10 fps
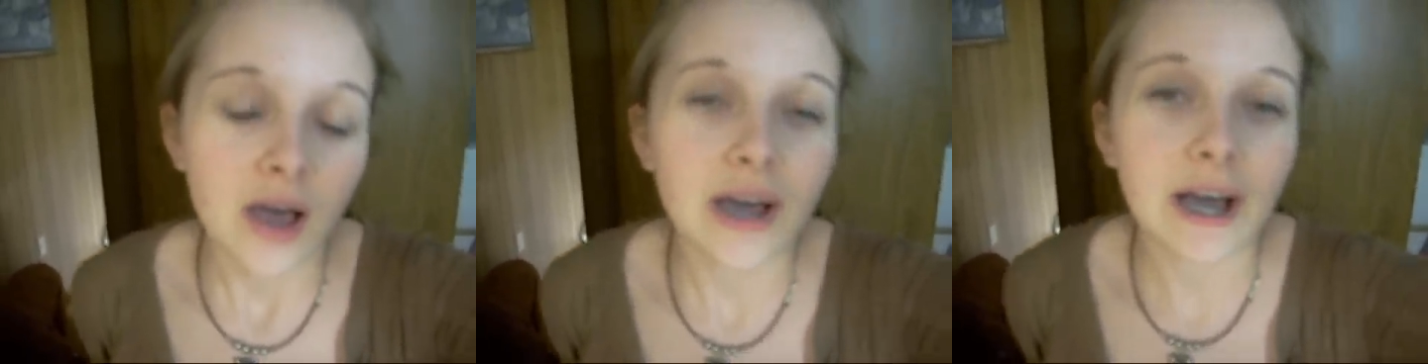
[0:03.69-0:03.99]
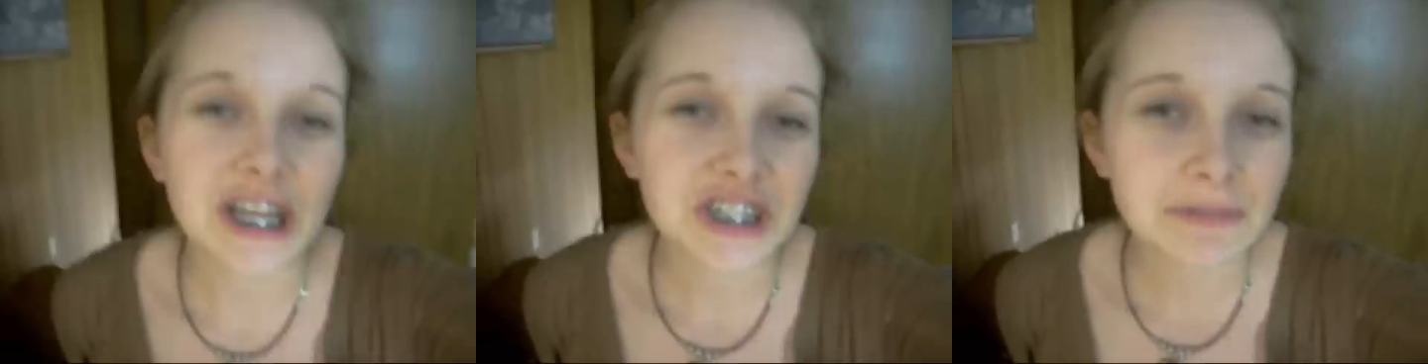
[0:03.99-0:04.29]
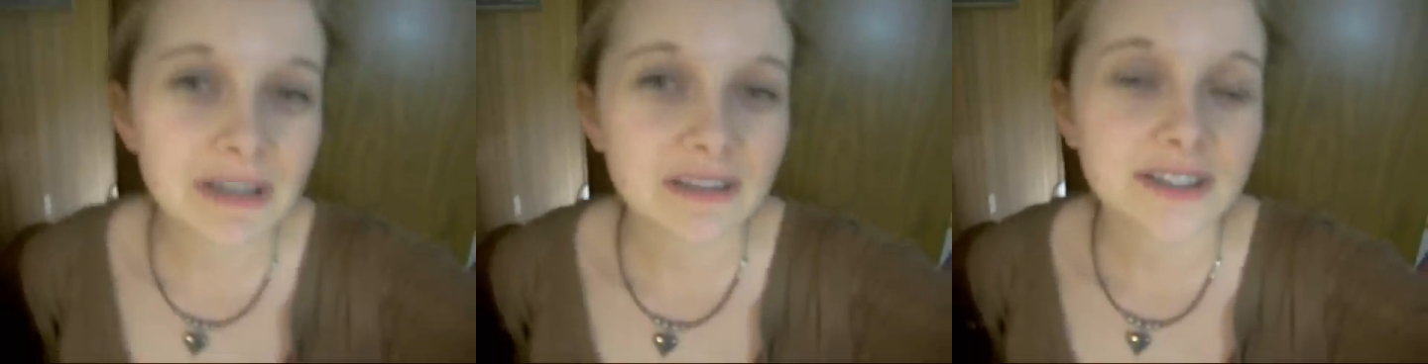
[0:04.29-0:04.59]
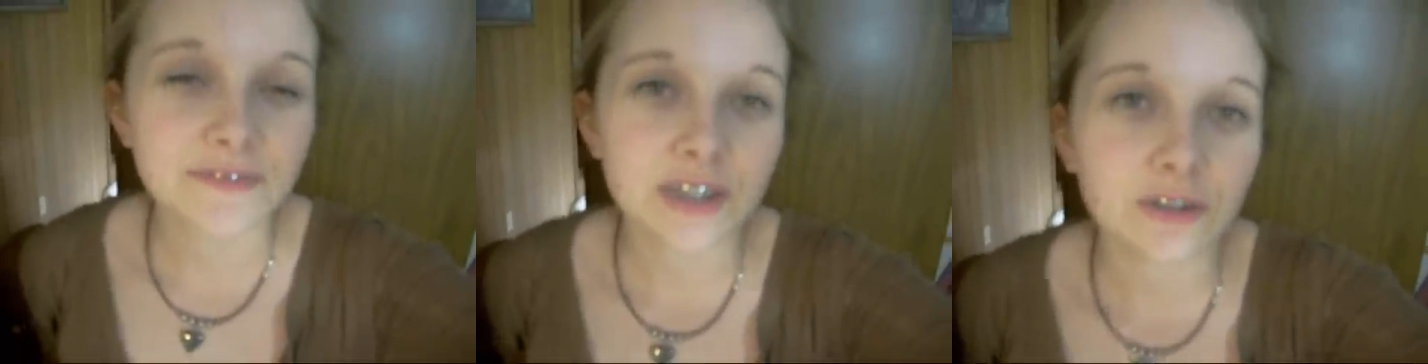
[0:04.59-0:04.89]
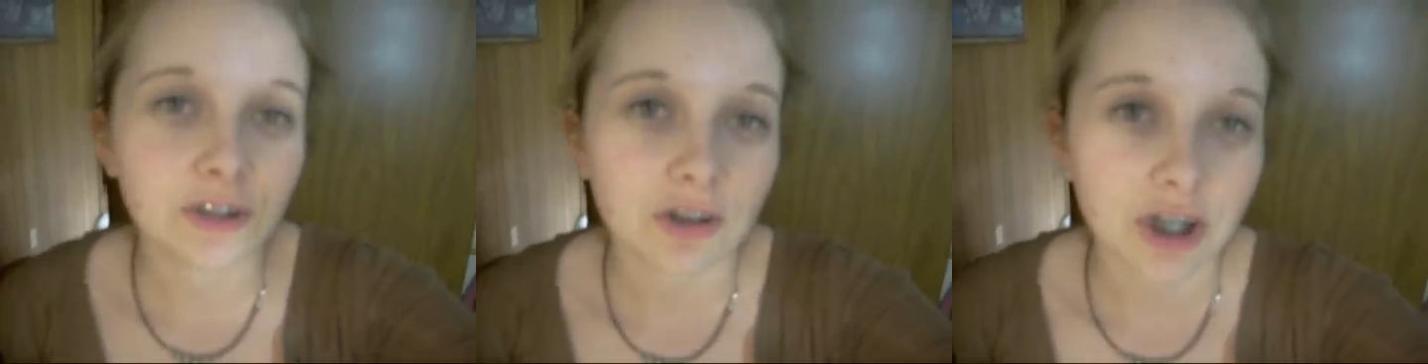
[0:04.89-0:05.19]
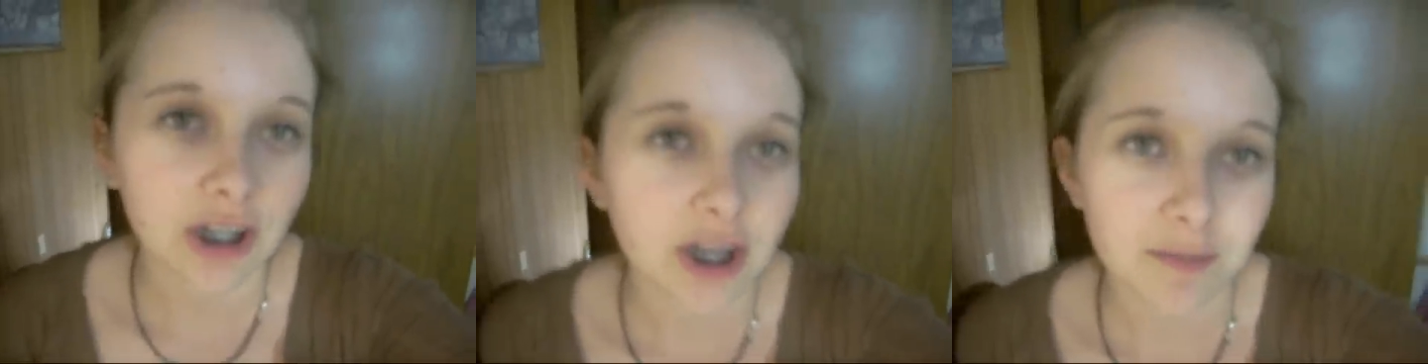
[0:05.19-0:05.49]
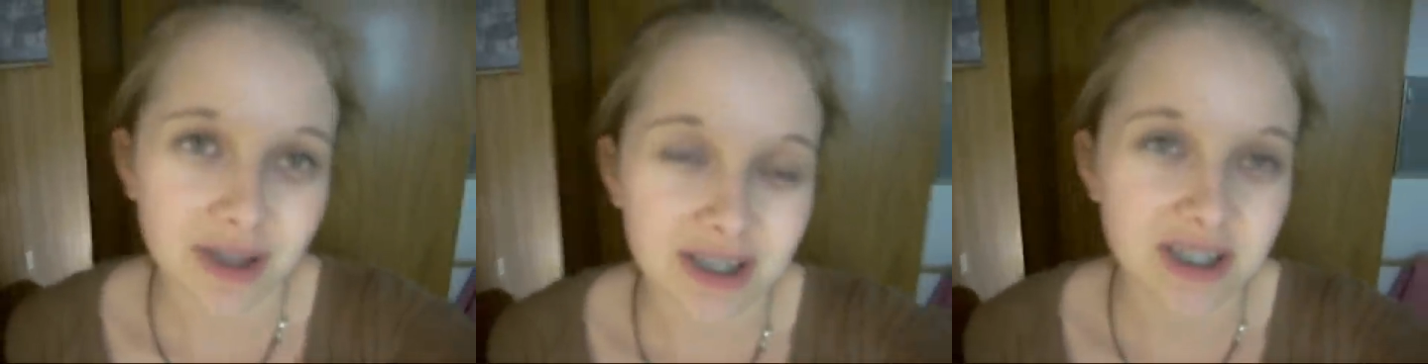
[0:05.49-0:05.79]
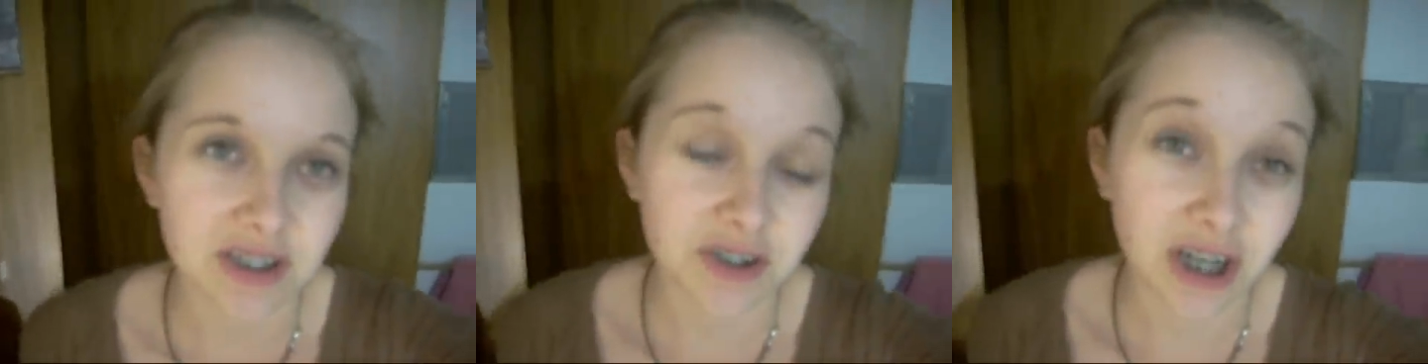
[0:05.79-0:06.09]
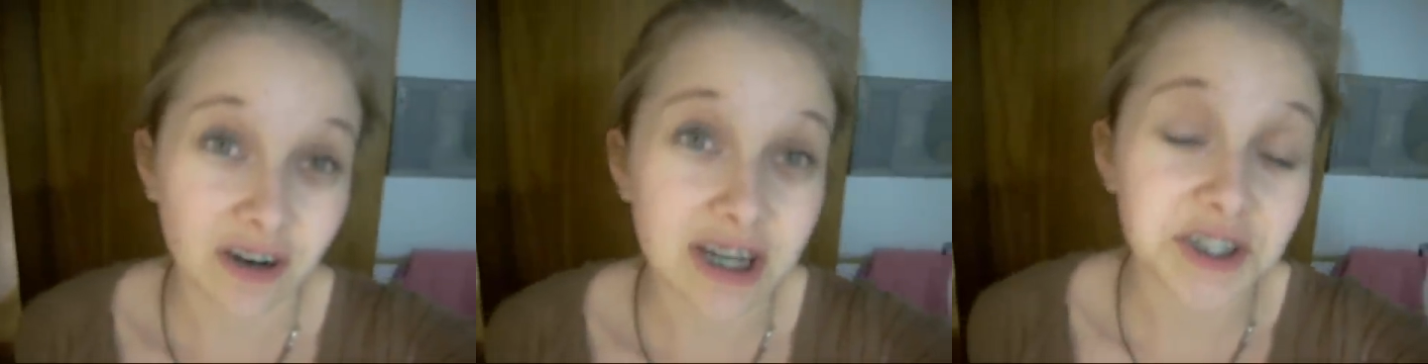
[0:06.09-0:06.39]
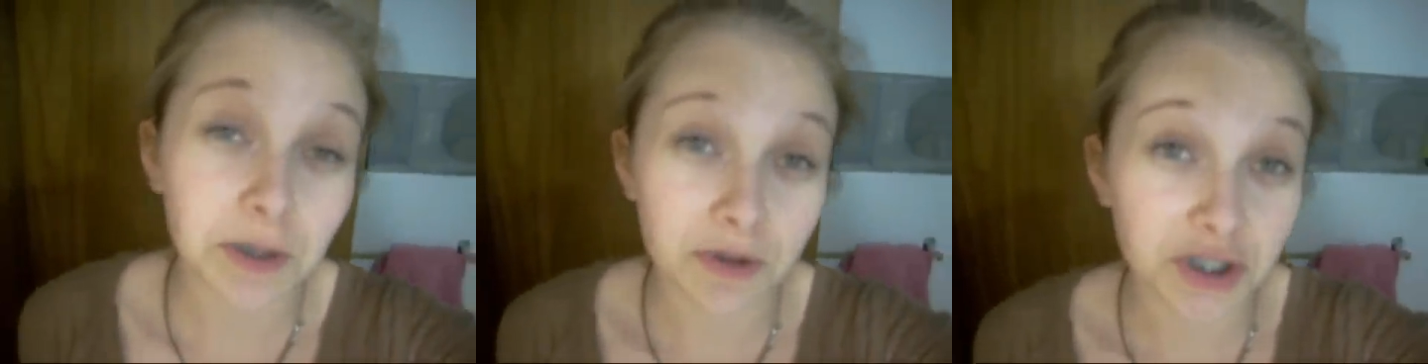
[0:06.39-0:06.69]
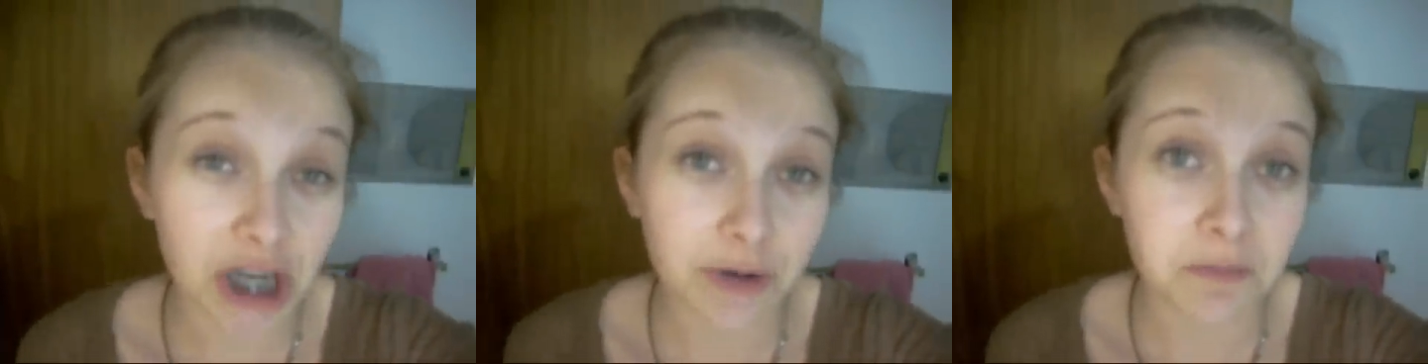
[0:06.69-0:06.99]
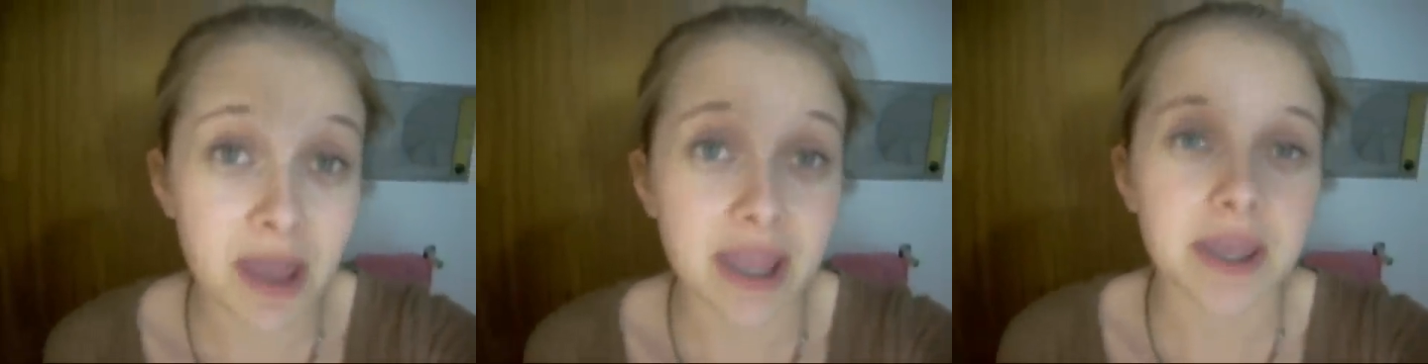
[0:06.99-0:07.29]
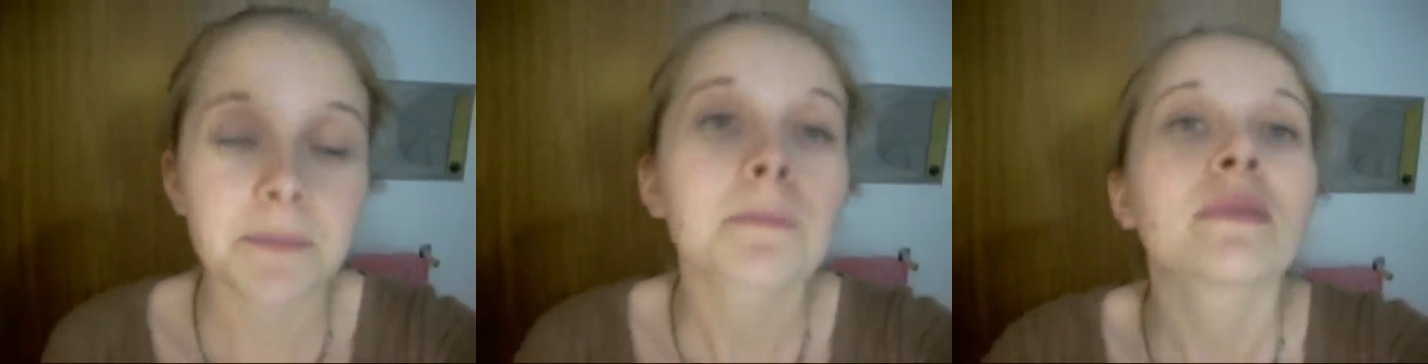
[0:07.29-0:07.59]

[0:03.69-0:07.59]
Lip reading: I tried to make this video a little earlier, but it didn't turn out right, so I'm going to try to remake it.